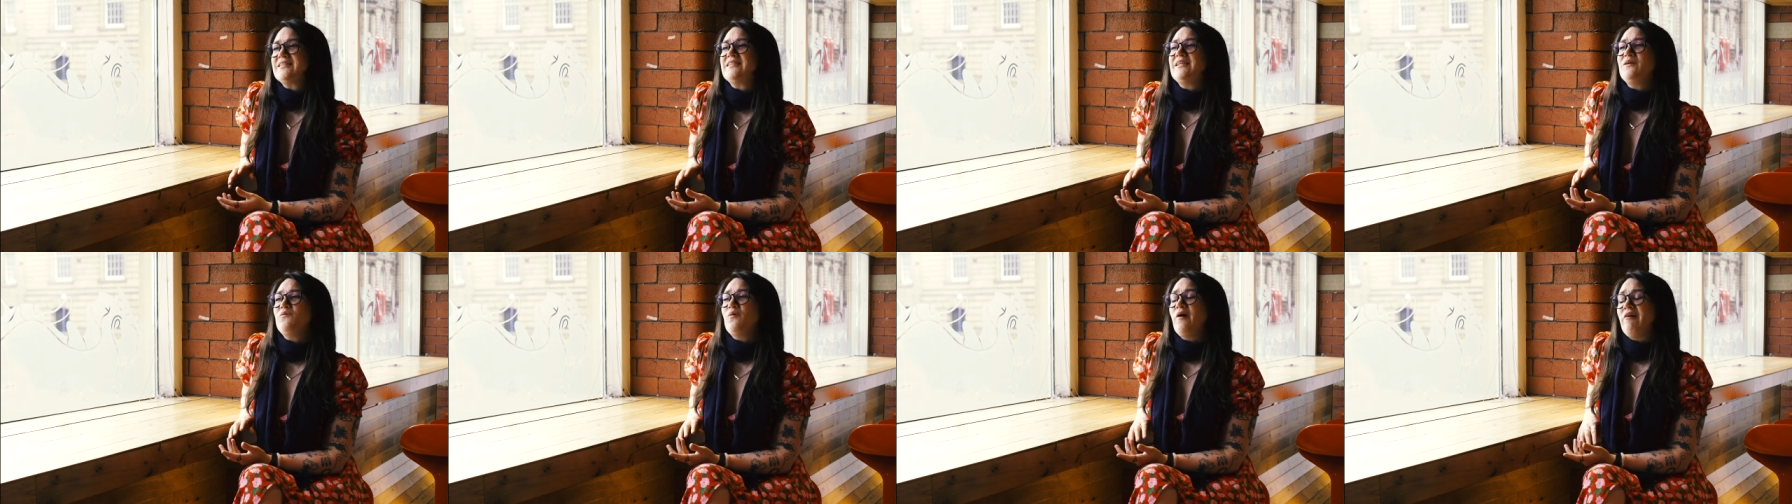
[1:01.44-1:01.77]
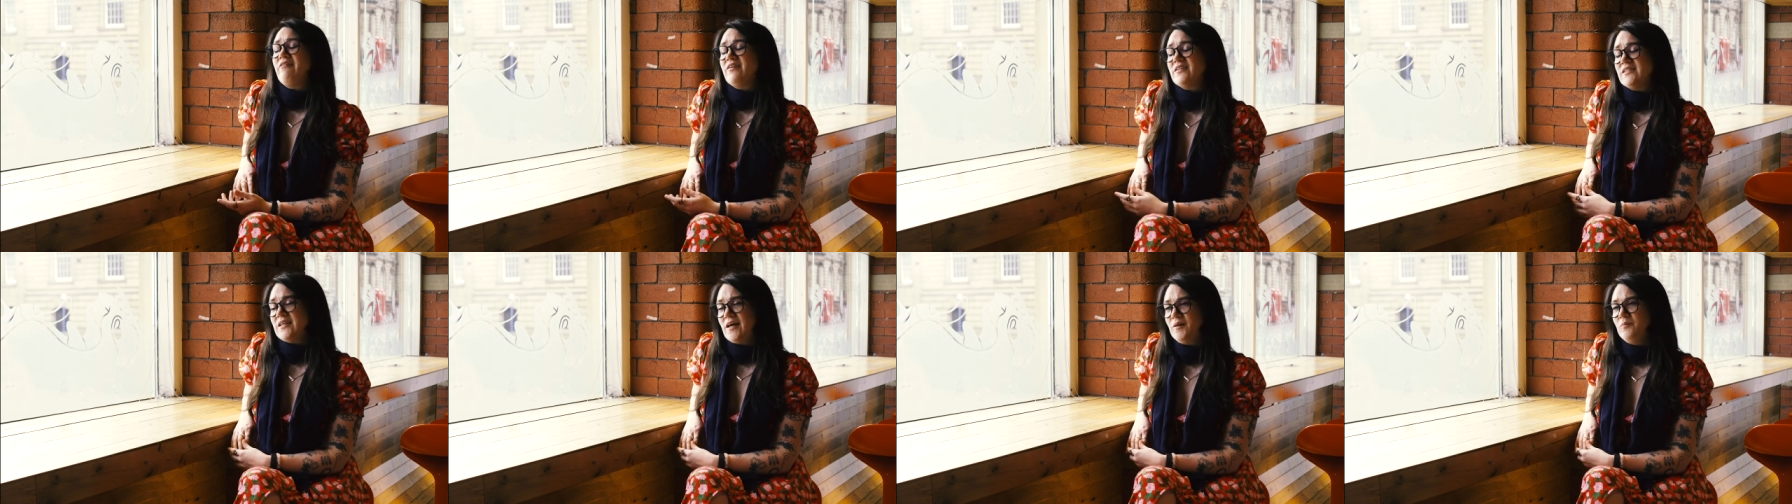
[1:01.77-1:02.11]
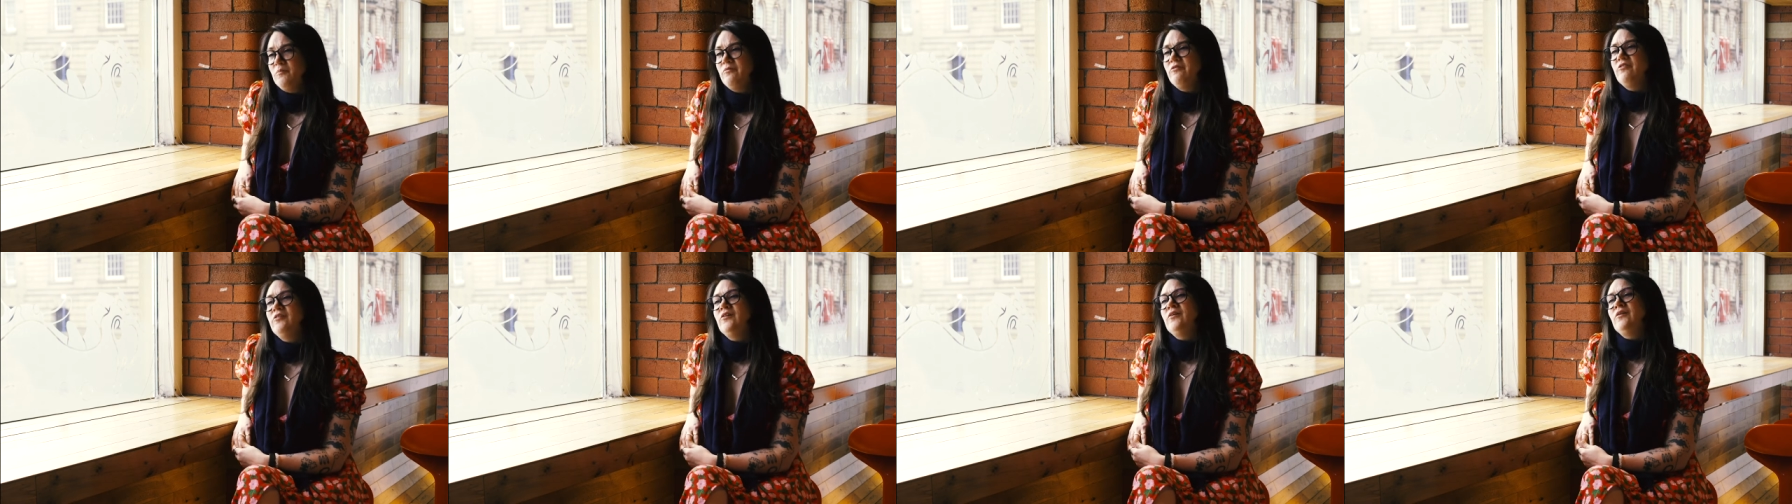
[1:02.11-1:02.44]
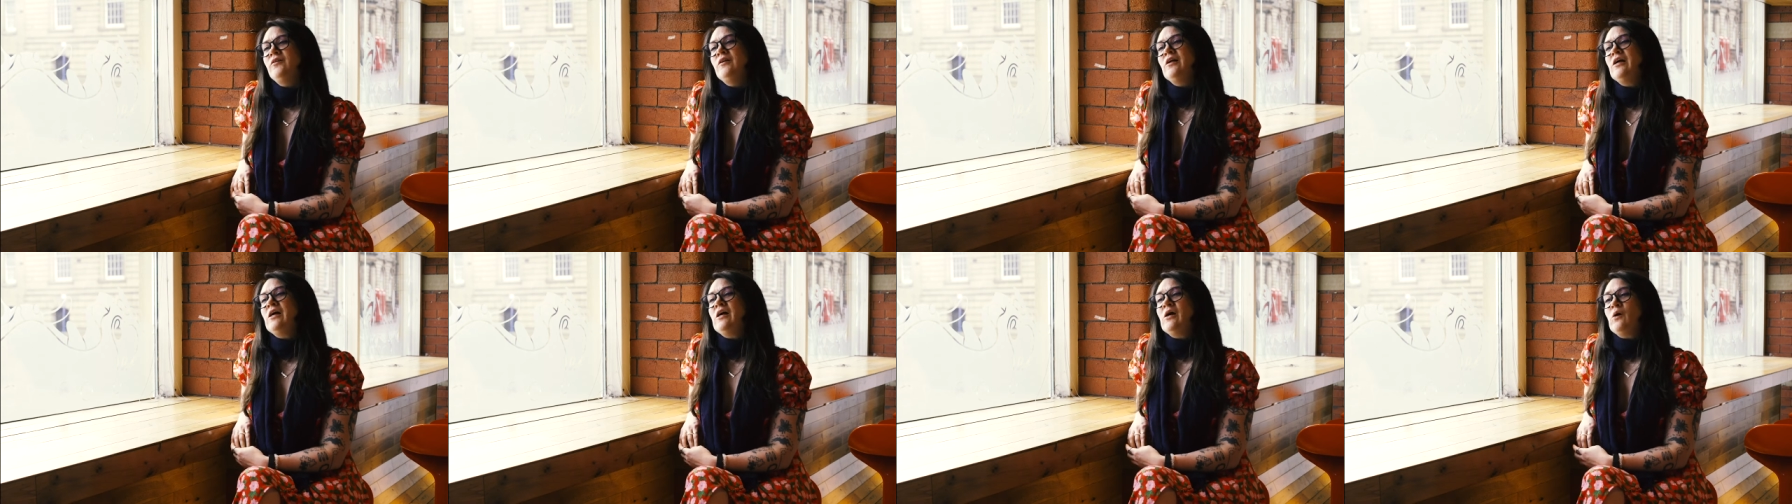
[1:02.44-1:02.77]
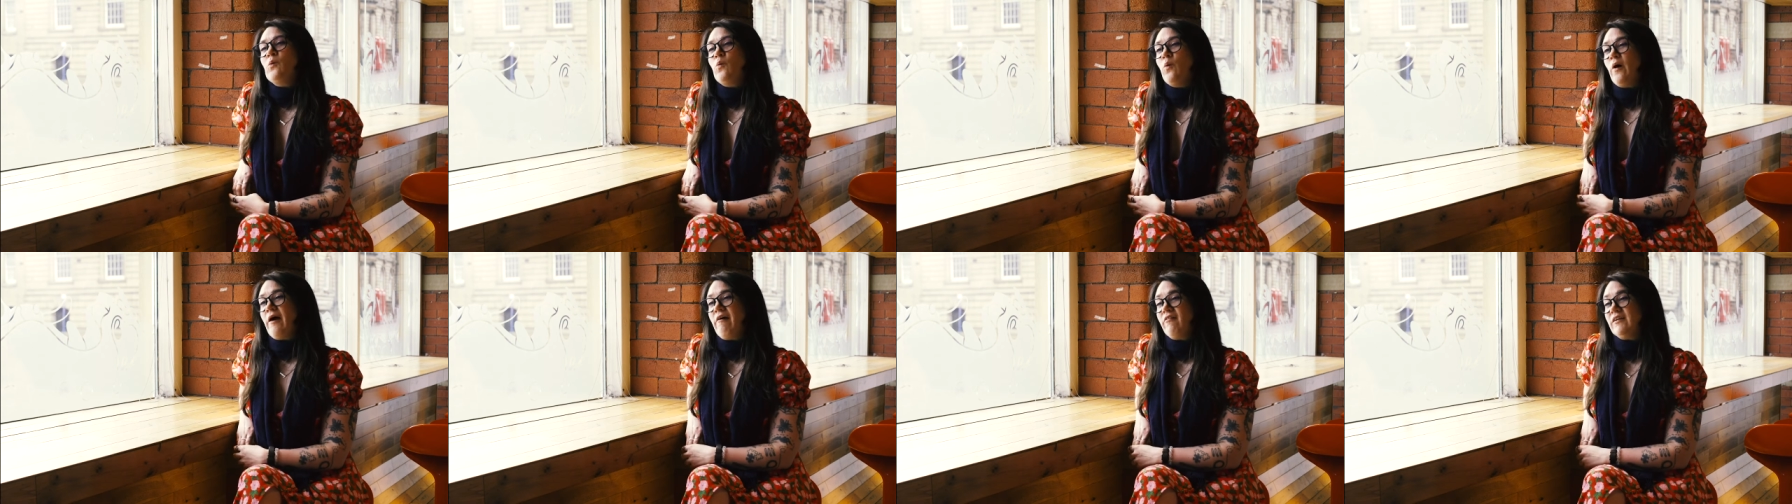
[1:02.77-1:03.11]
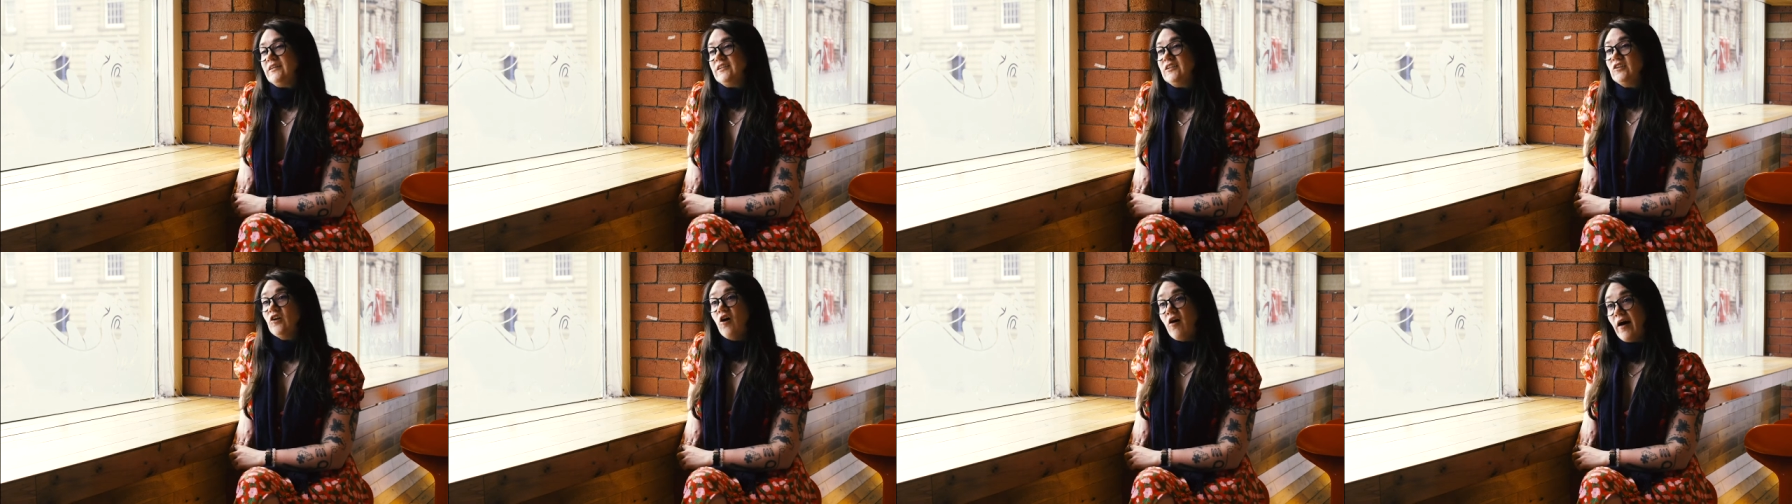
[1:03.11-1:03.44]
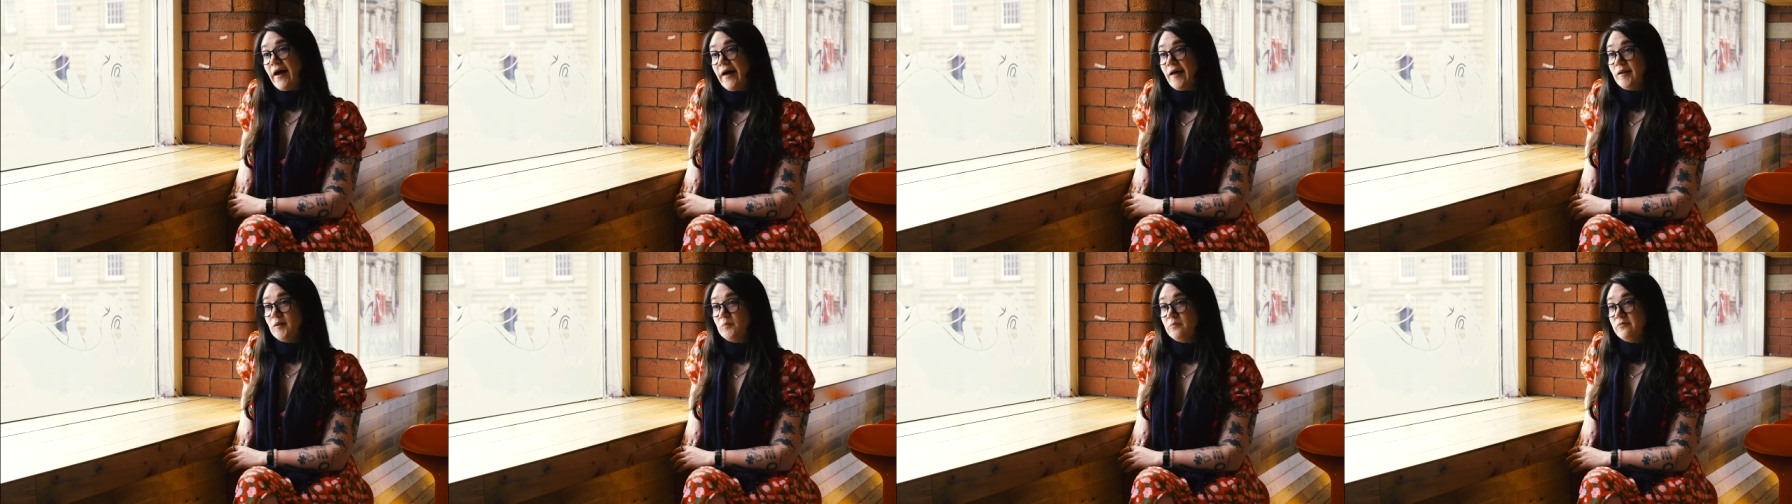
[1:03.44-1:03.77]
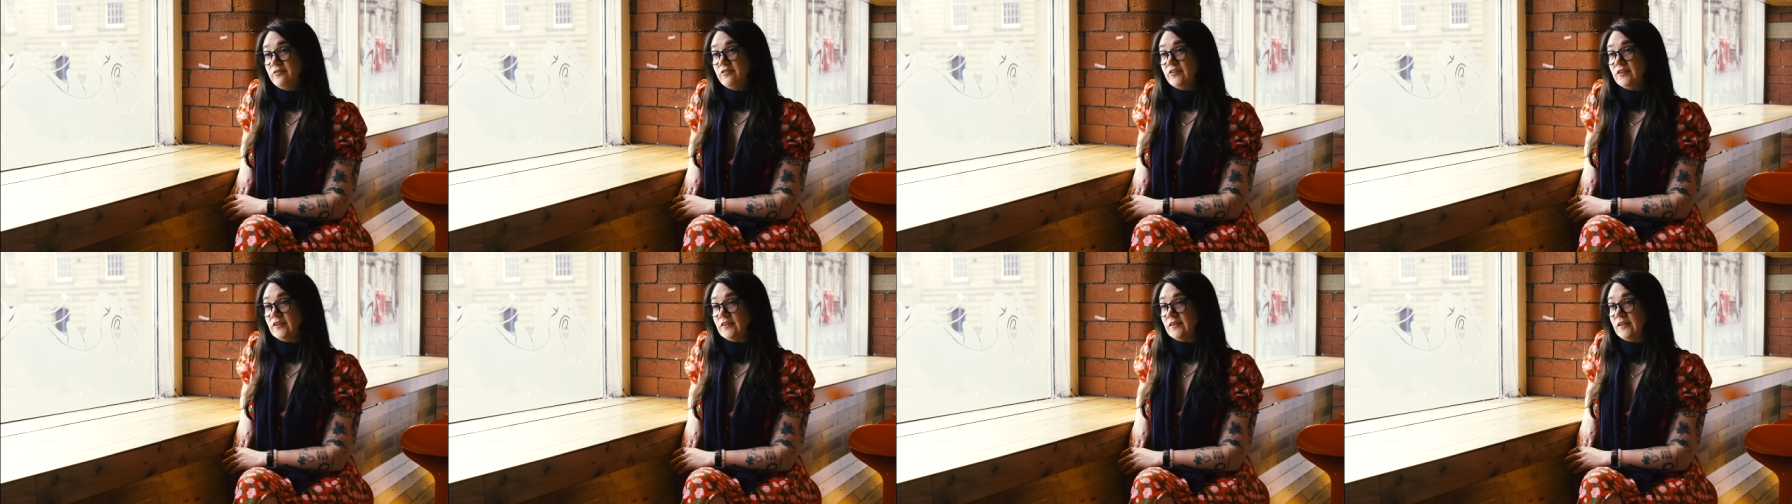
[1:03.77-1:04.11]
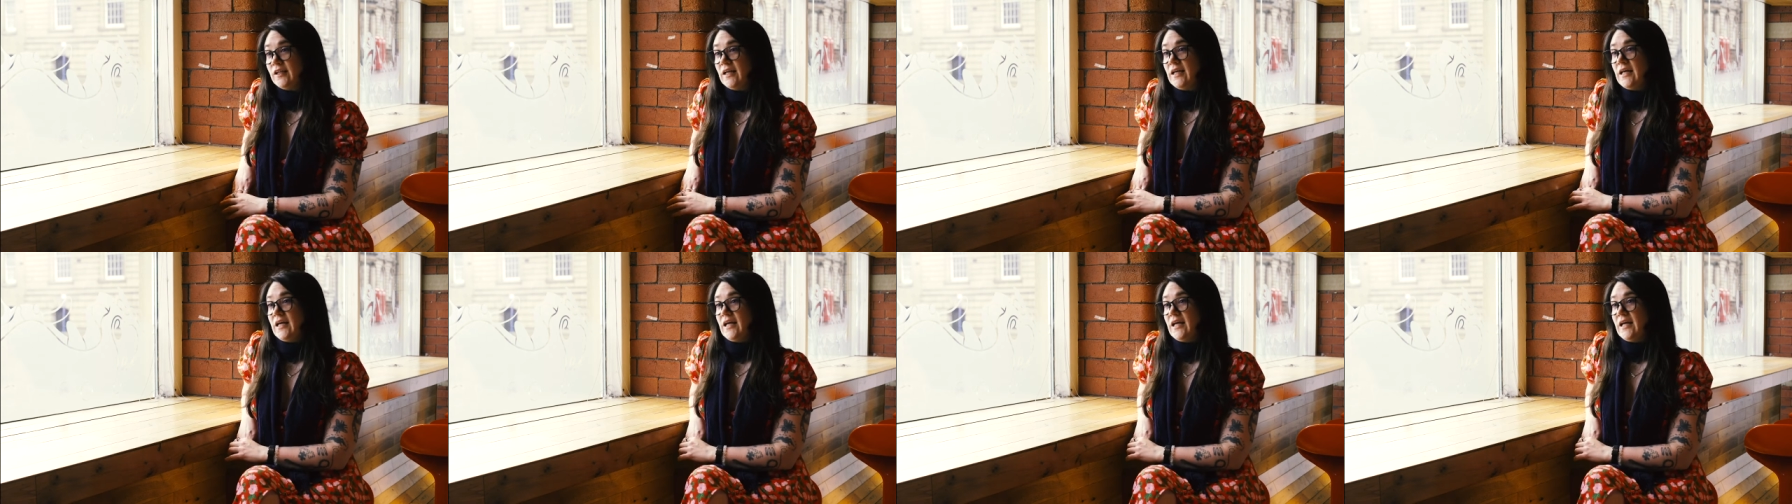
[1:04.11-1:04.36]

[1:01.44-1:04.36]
see where it's helpful, where it's not helpful